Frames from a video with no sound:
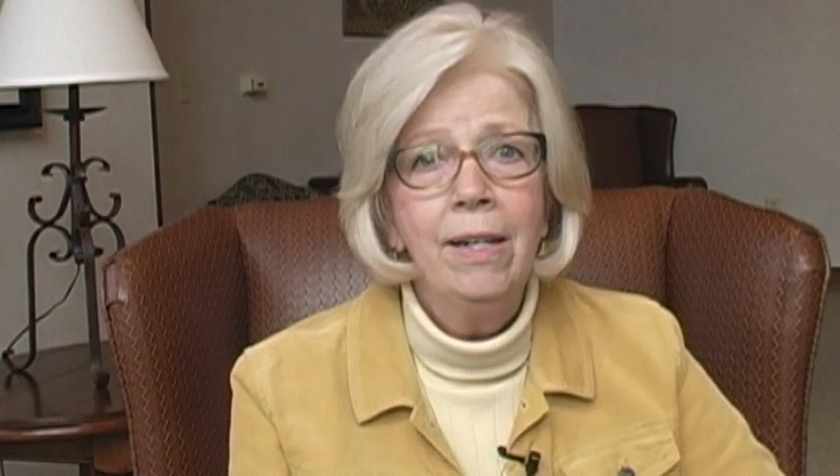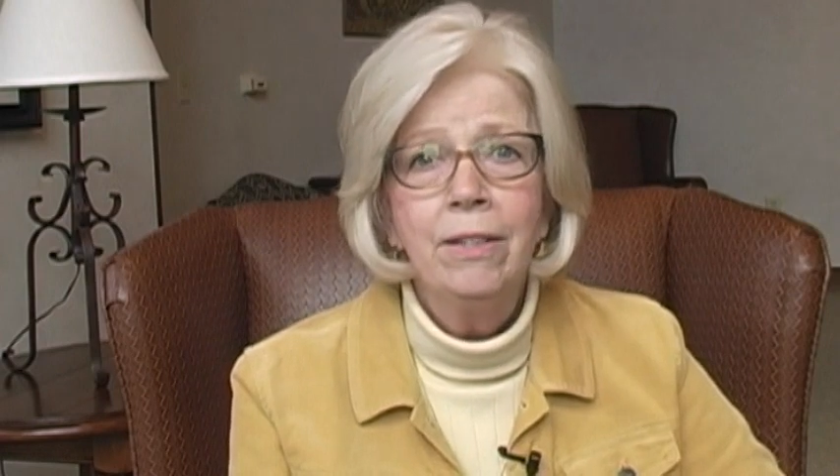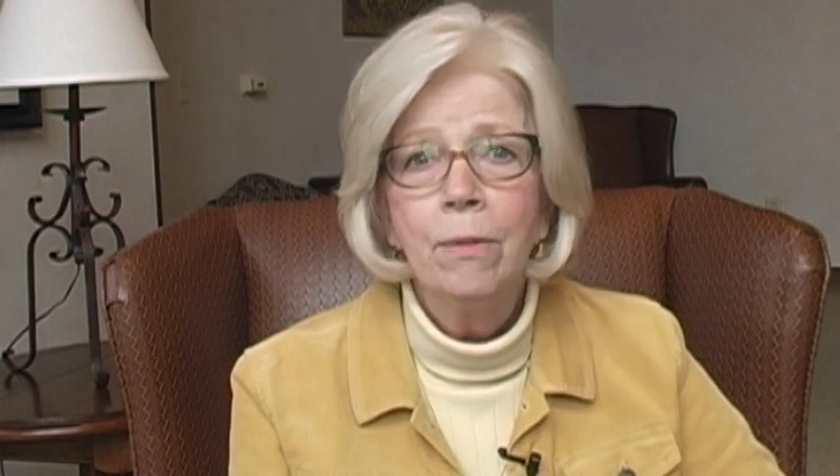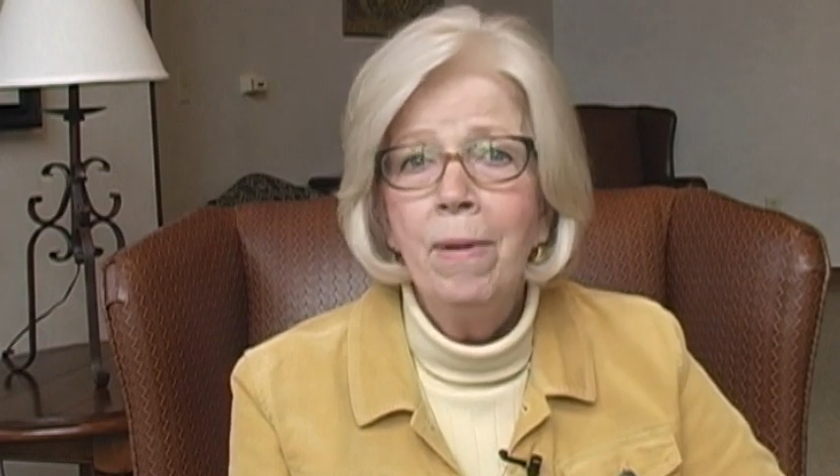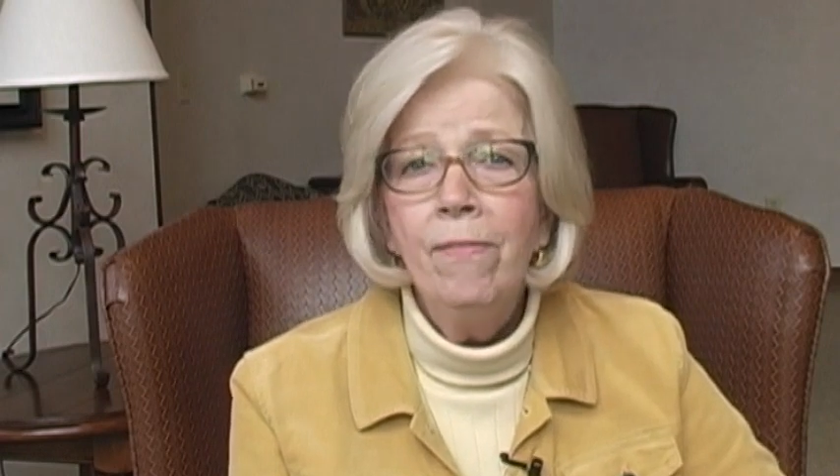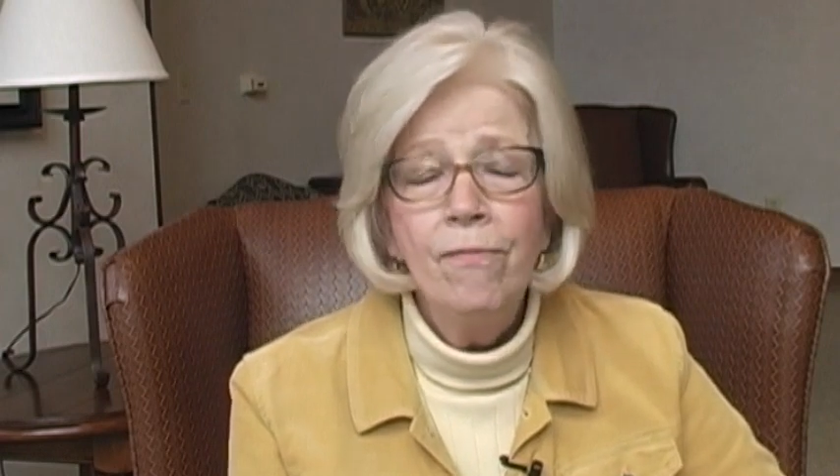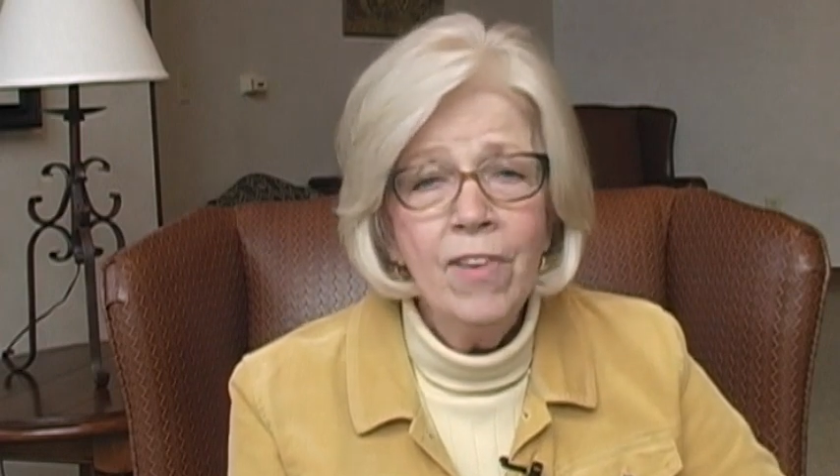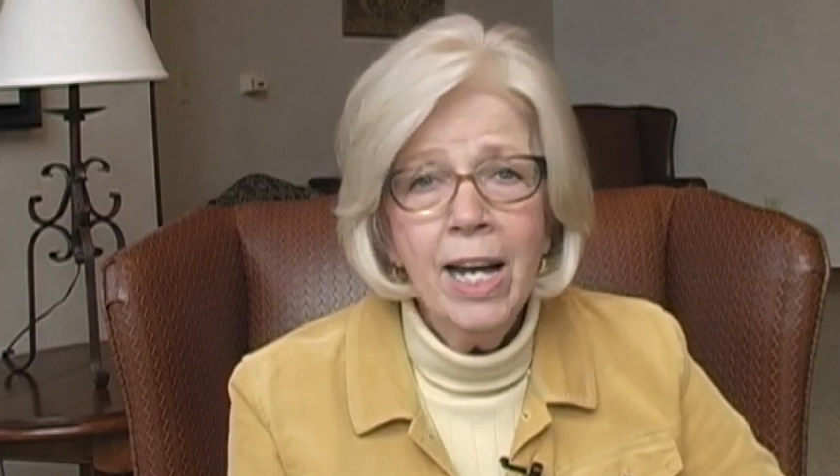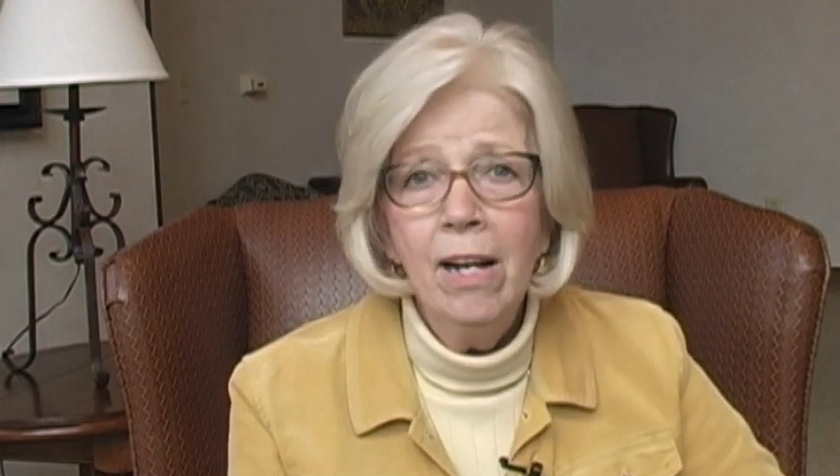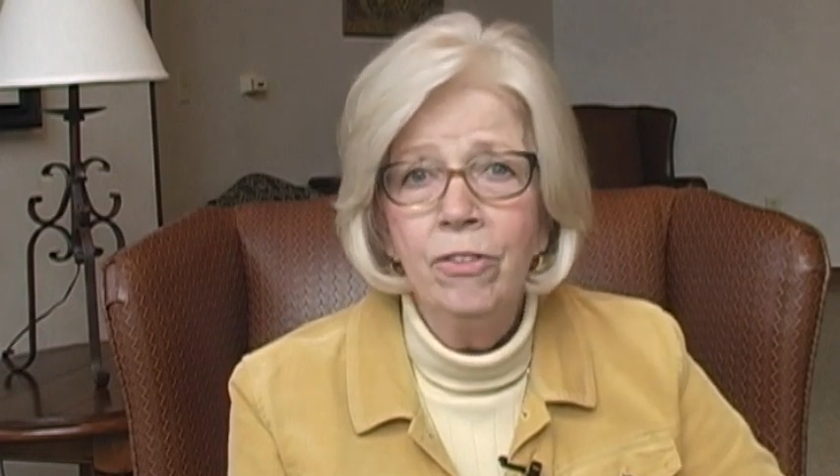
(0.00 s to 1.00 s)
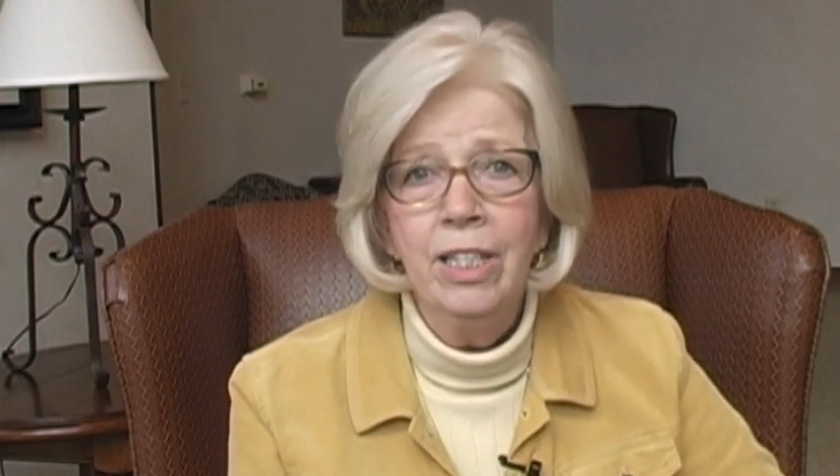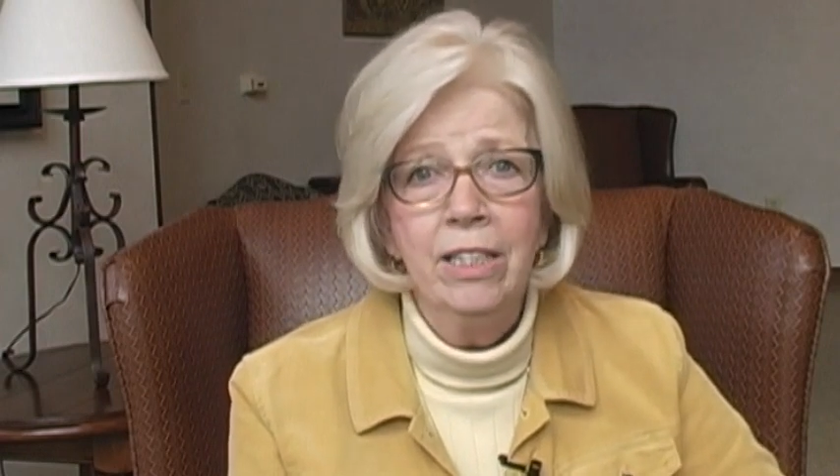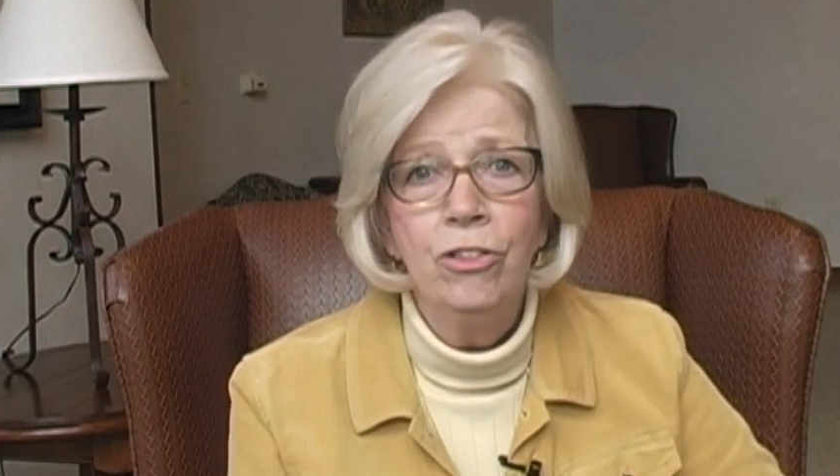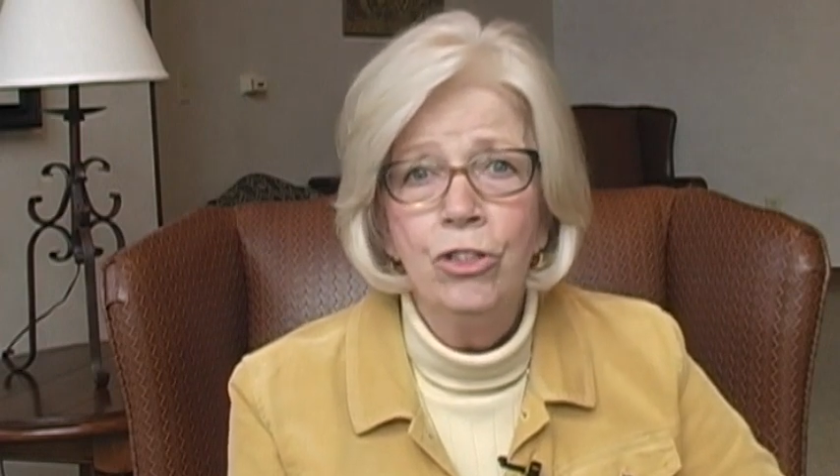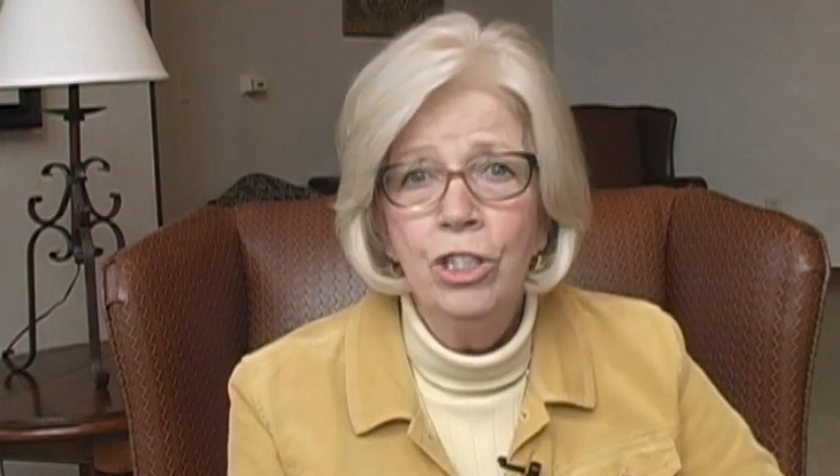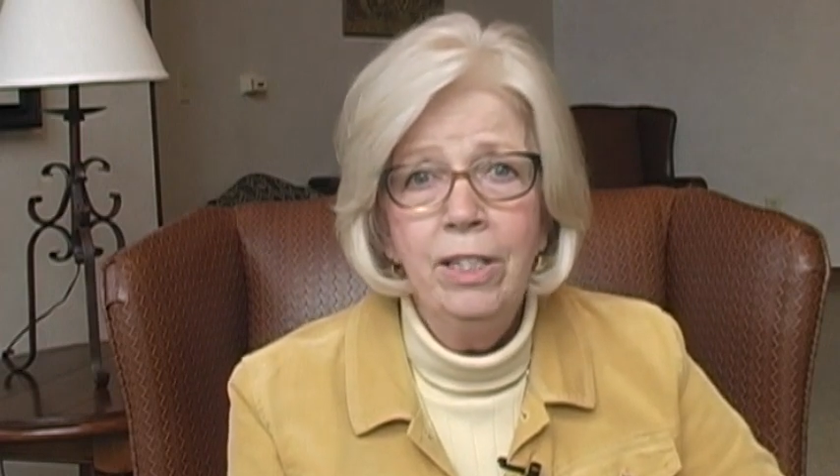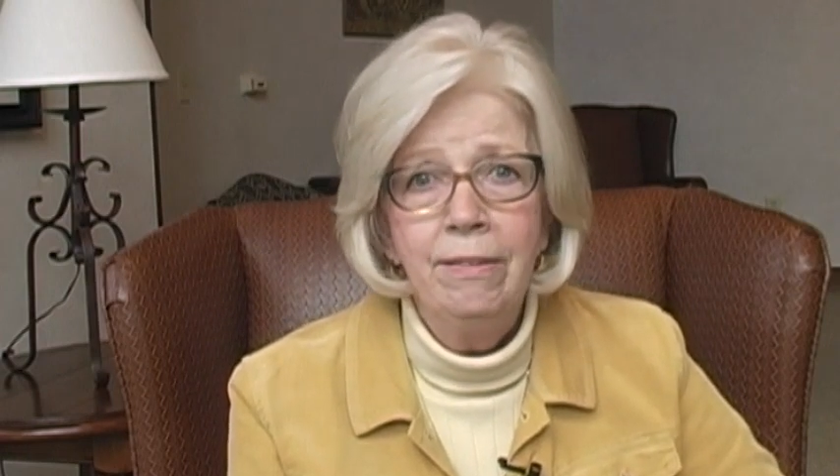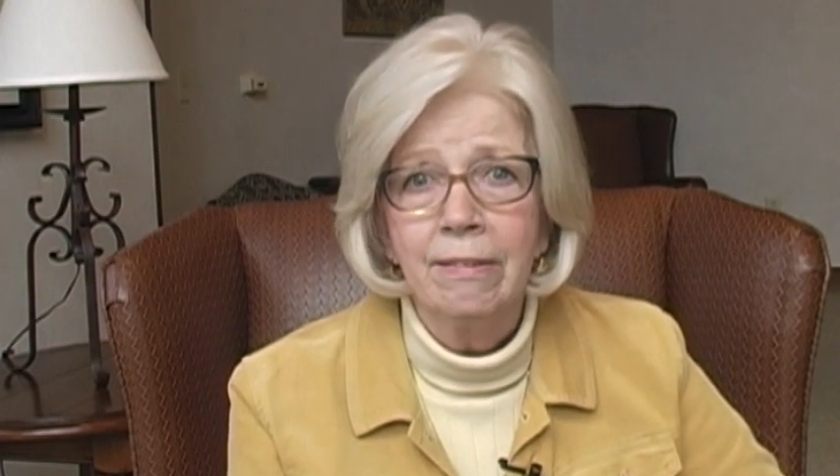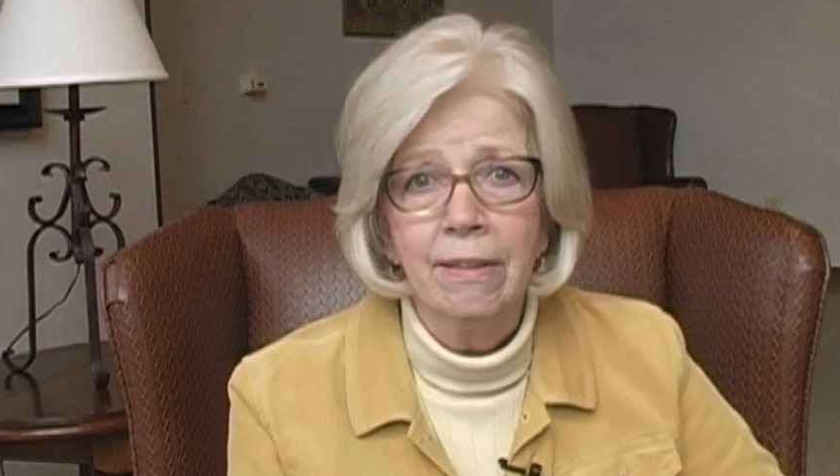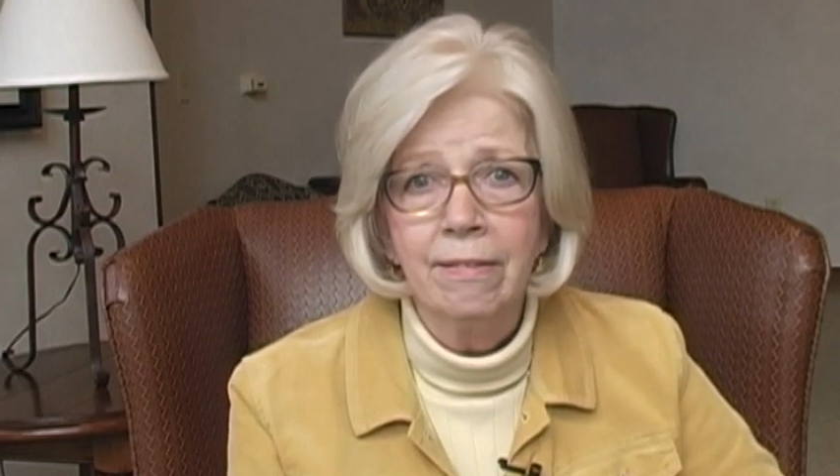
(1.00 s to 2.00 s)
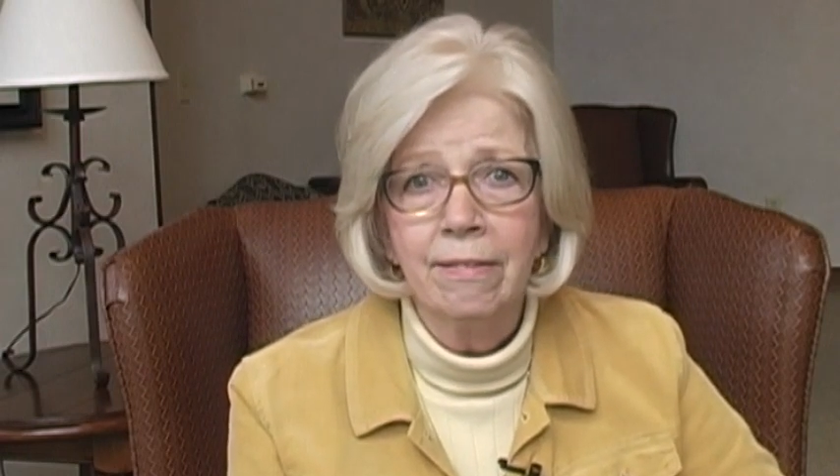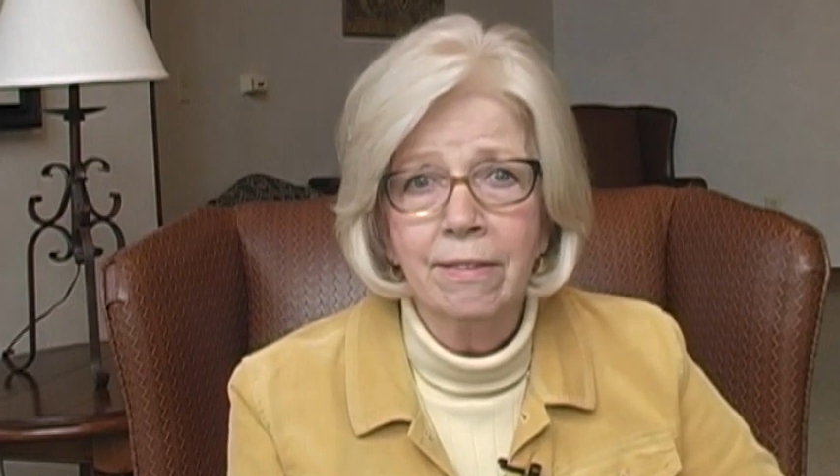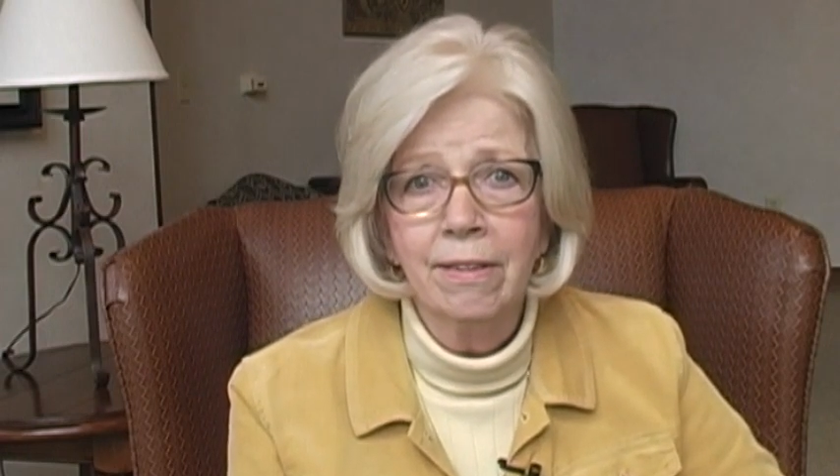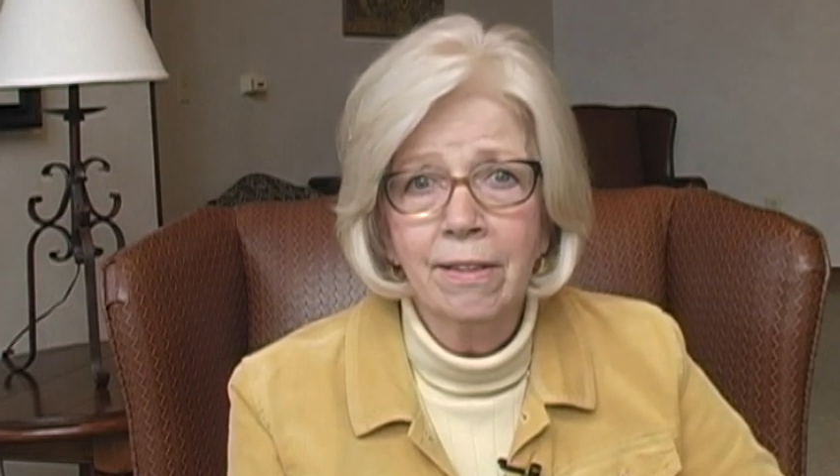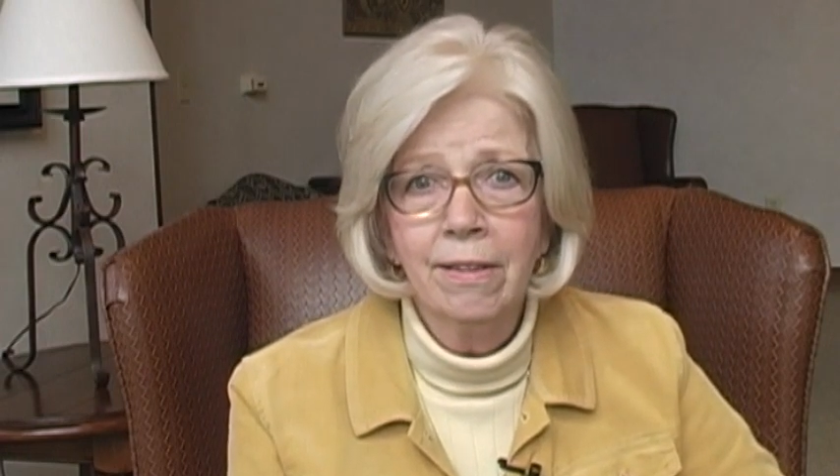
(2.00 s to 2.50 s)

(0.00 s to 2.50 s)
to be found in Jesus.